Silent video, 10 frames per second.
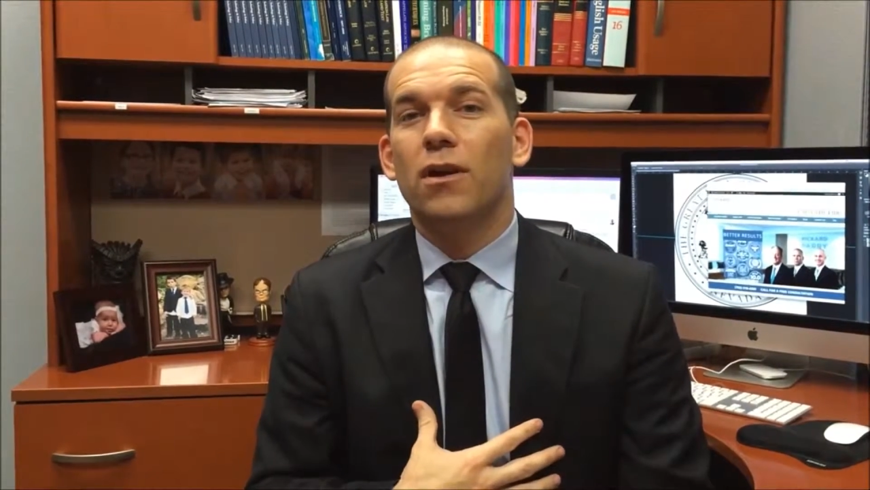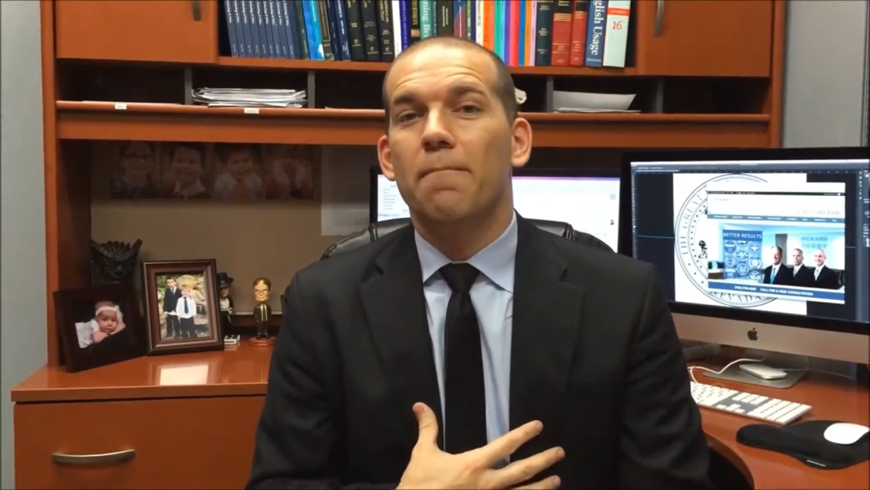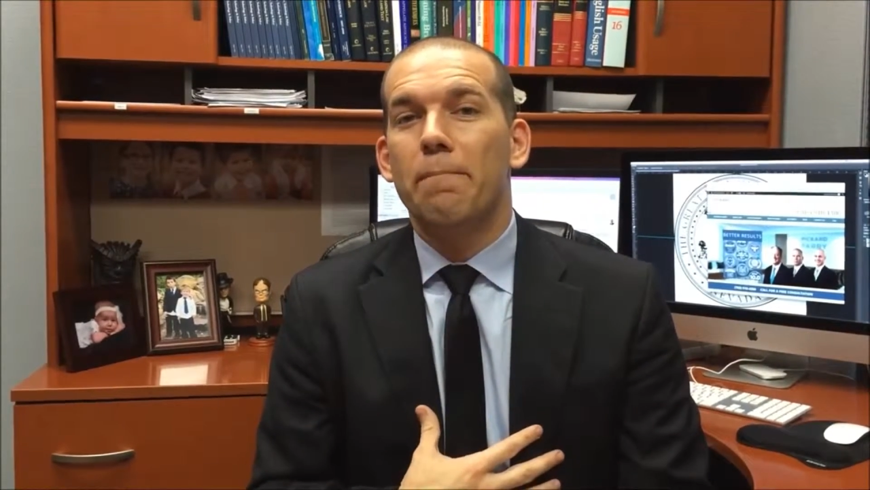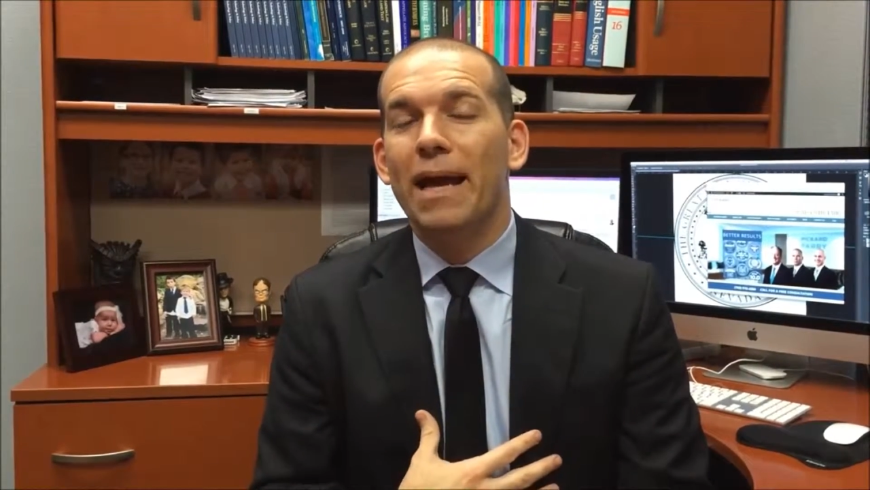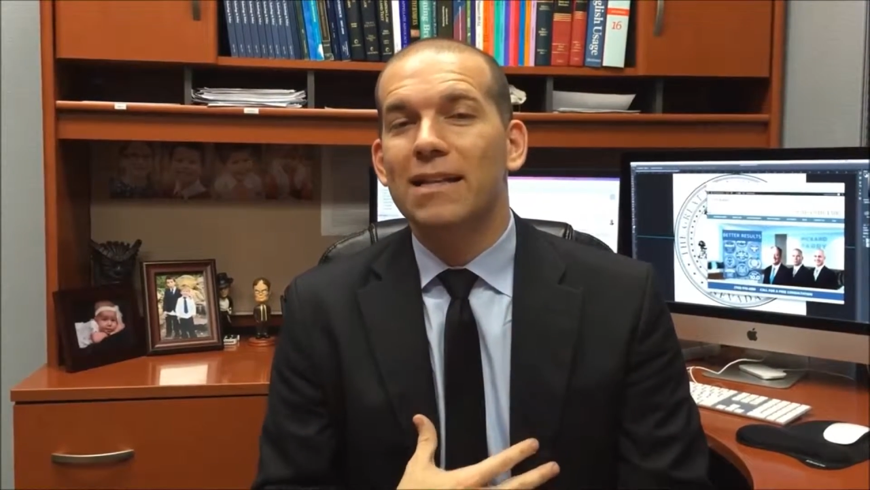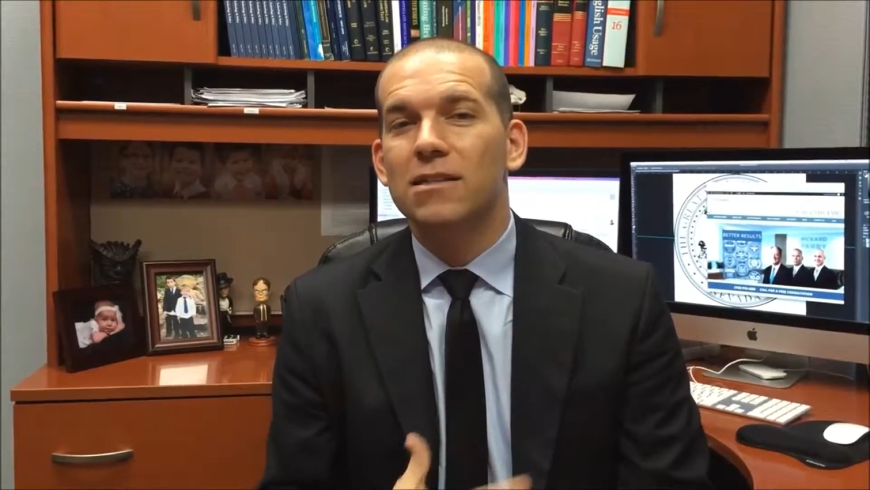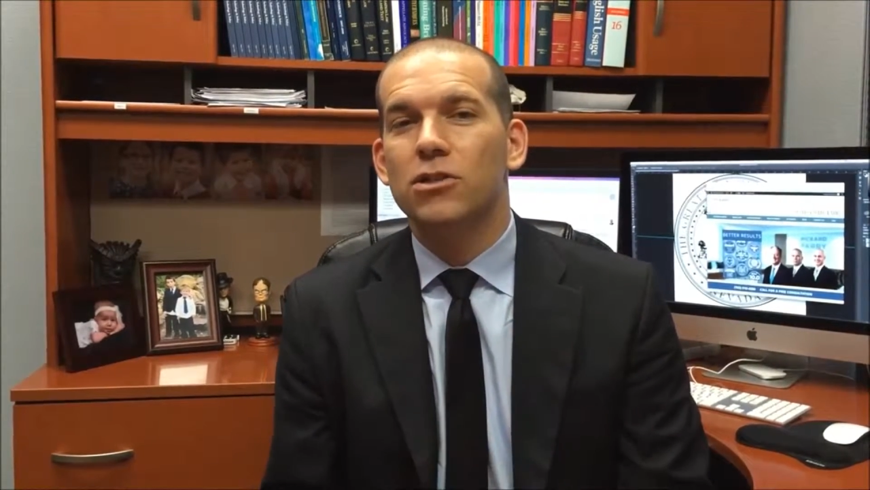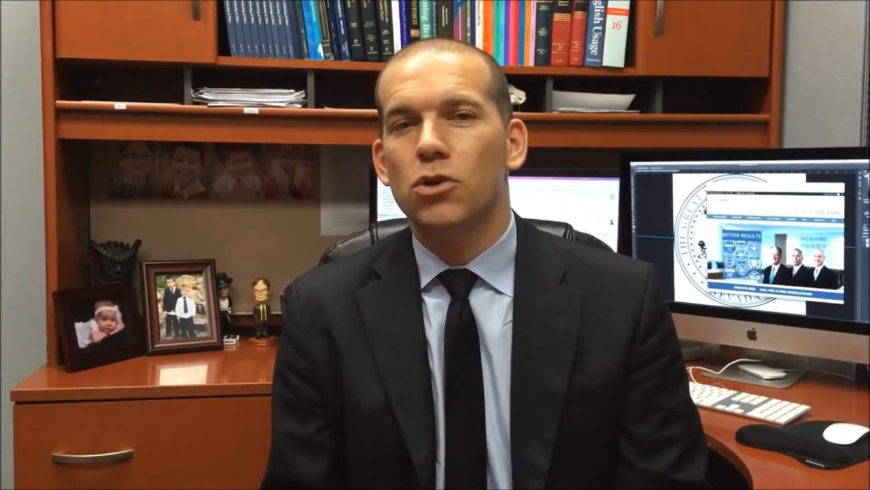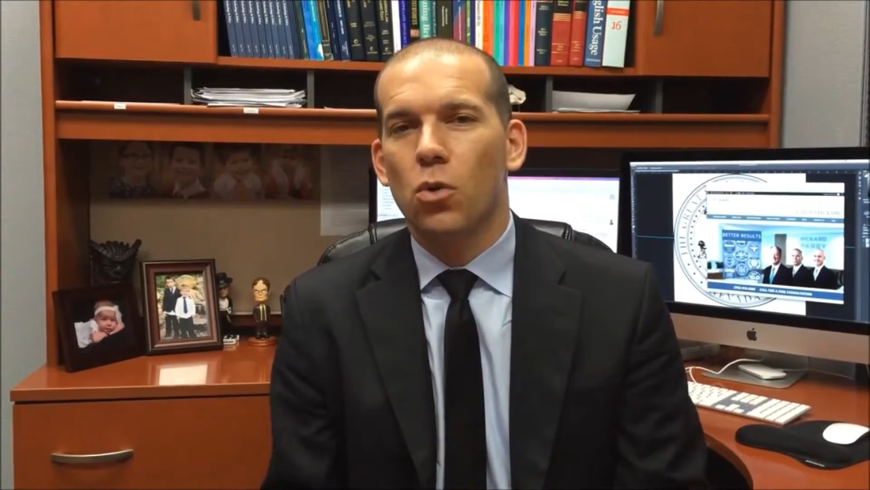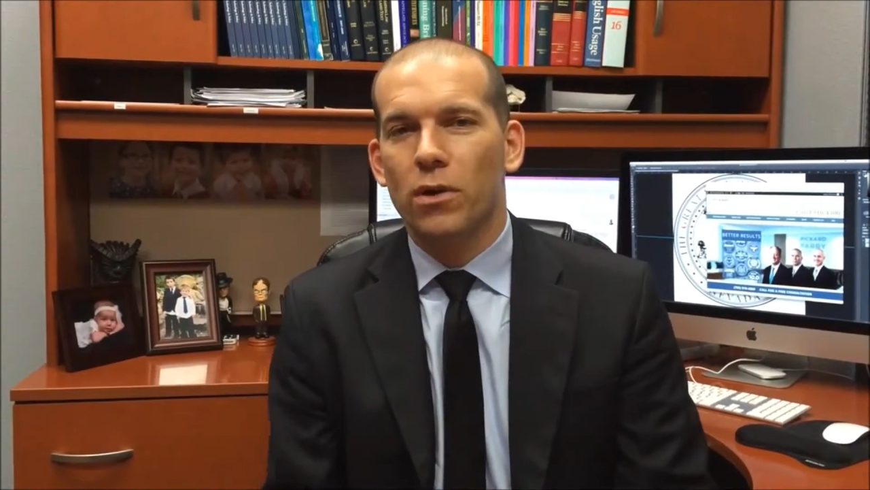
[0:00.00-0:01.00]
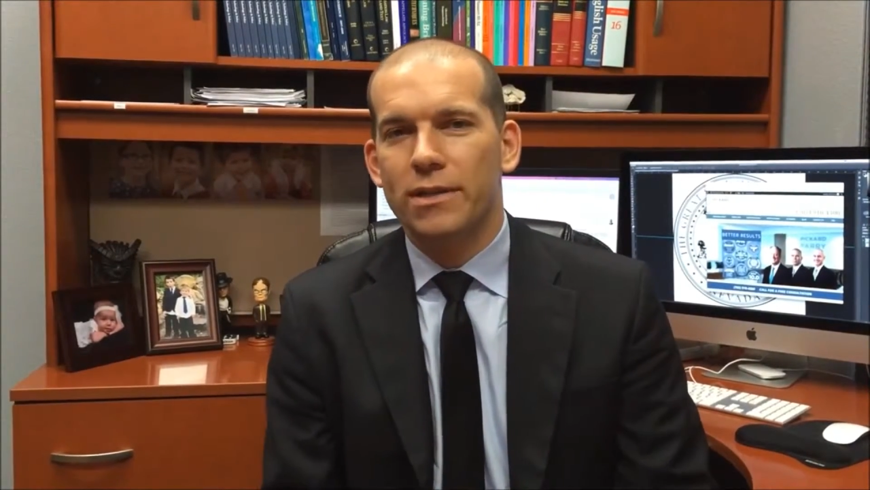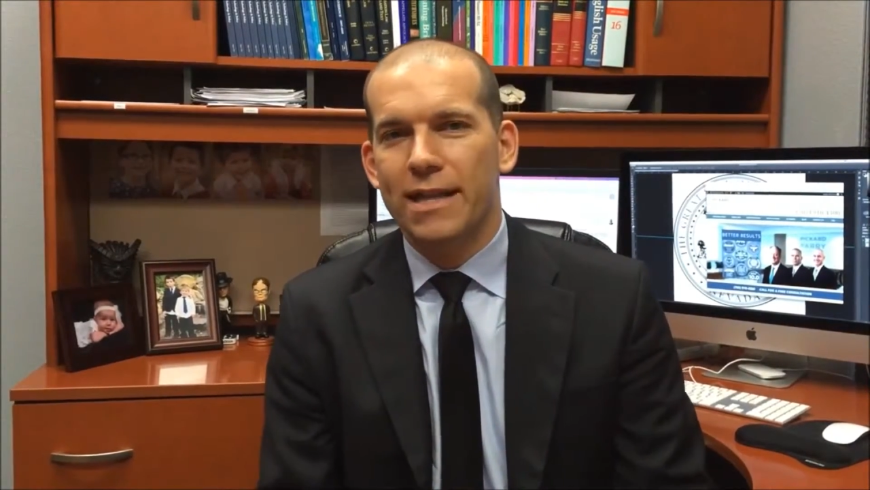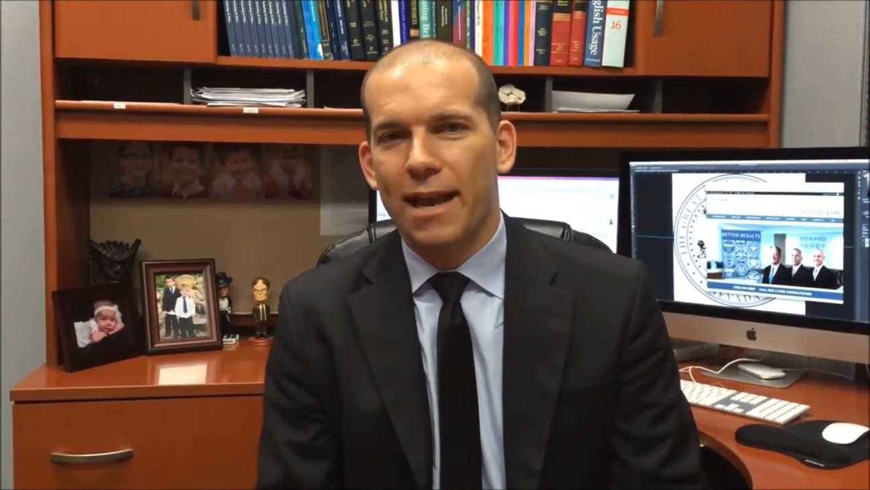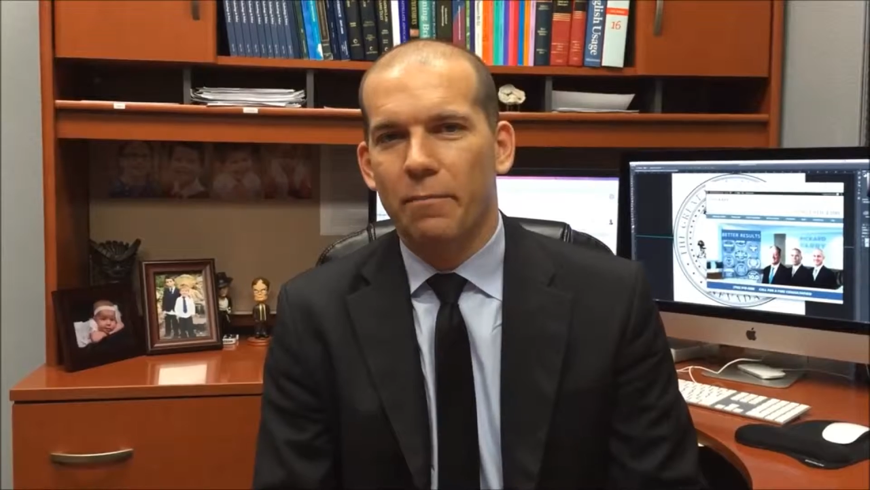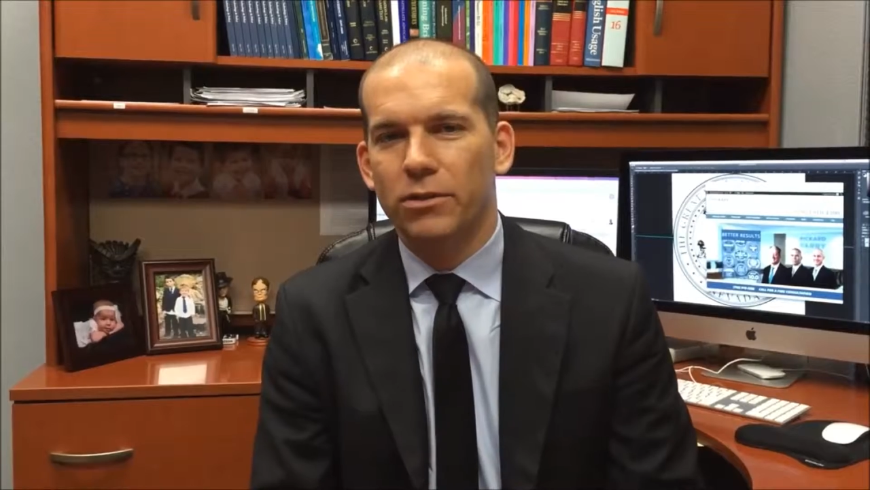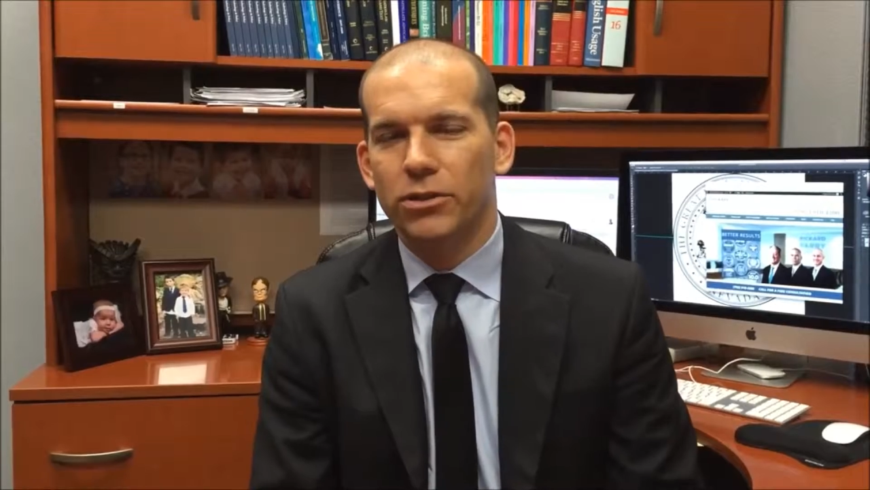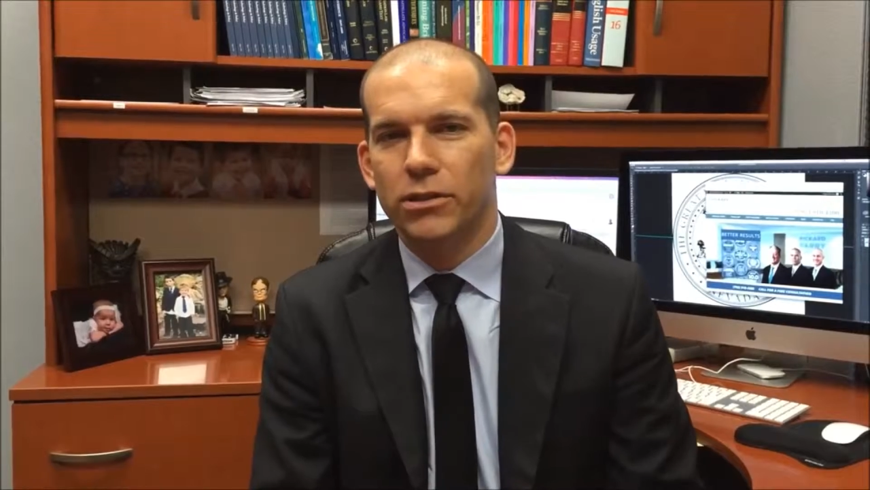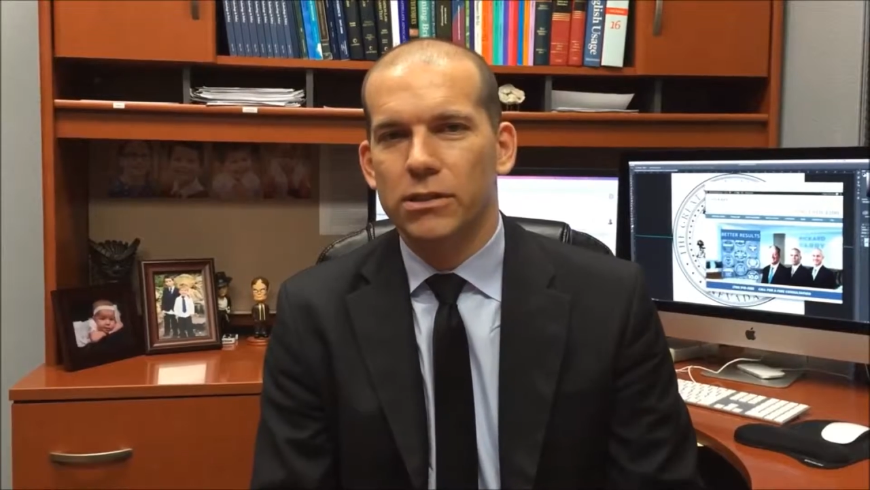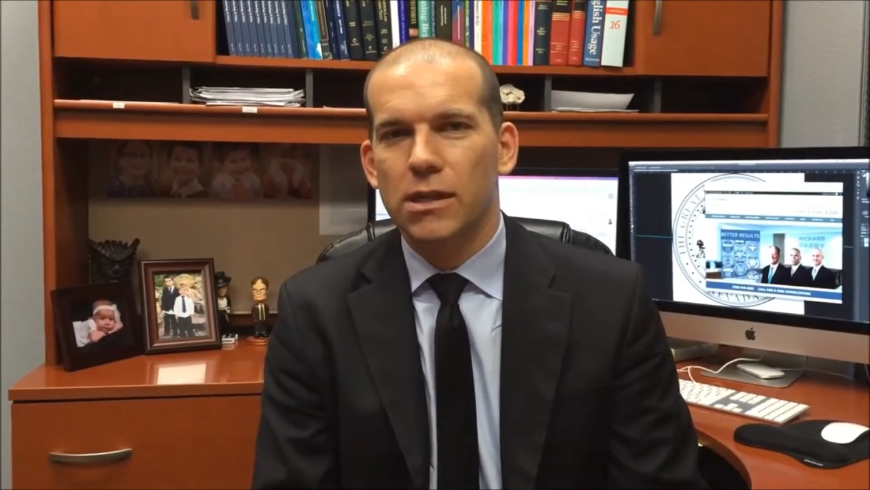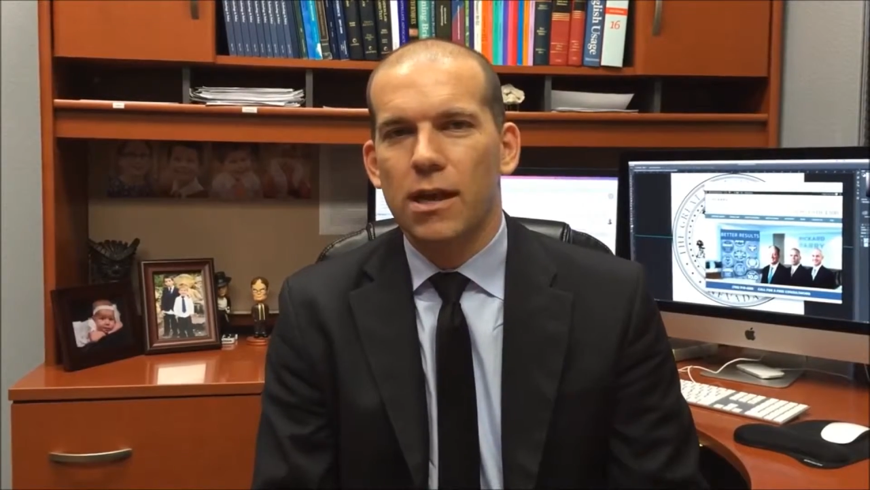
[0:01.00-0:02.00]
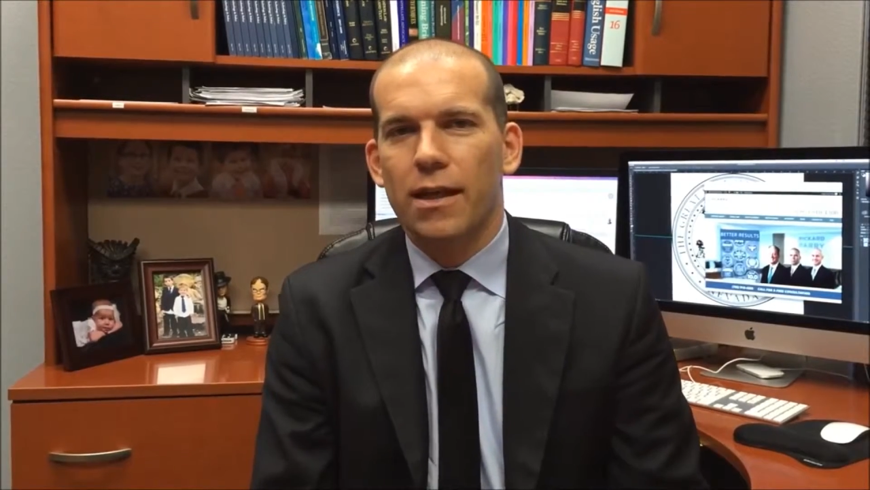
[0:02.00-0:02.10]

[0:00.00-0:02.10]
compensatory damages.